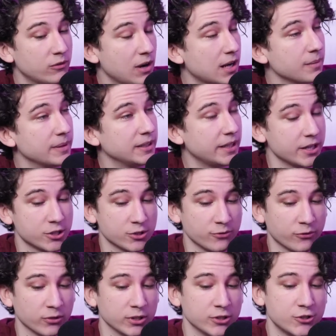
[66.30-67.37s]
recommendation
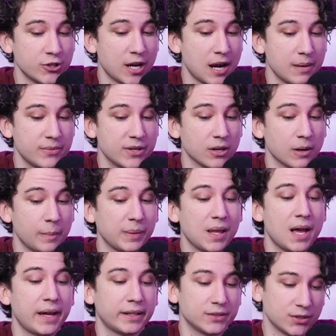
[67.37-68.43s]
for a job they're
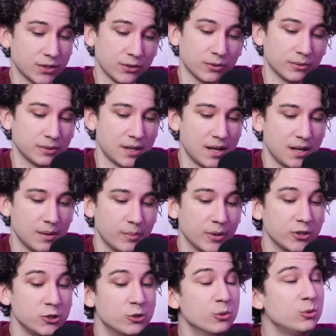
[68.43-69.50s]
applying to, but
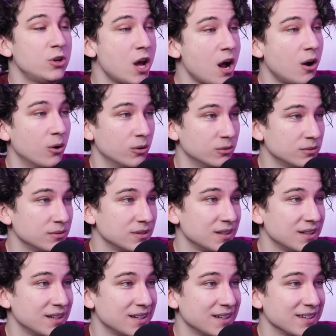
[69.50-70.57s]
you know
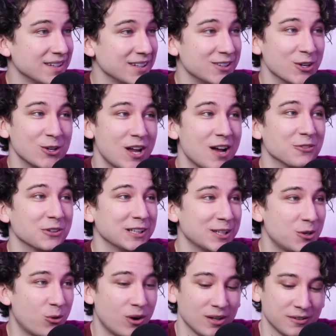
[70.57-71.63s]
that they're not really
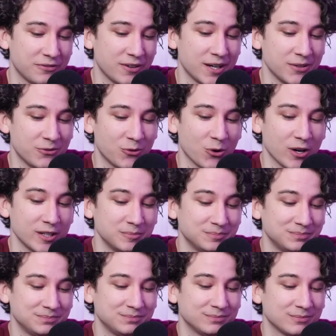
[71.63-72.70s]
qualified for it.
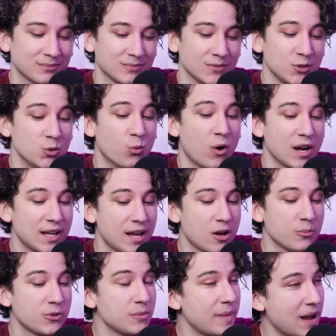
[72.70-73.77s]
You want to help
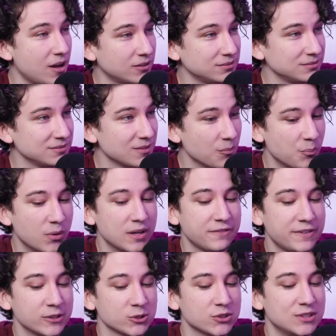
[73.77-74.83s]
them out, but it
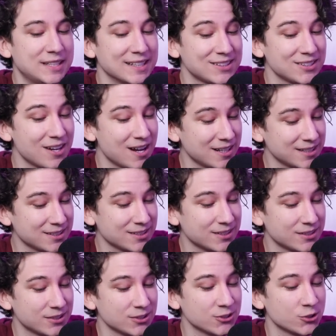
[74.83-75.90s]
feels dishonest
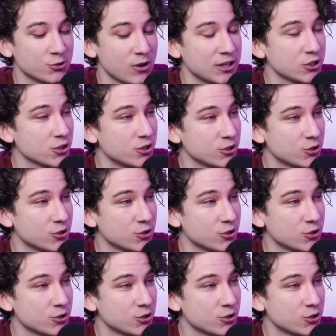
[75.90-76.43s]
to stretch the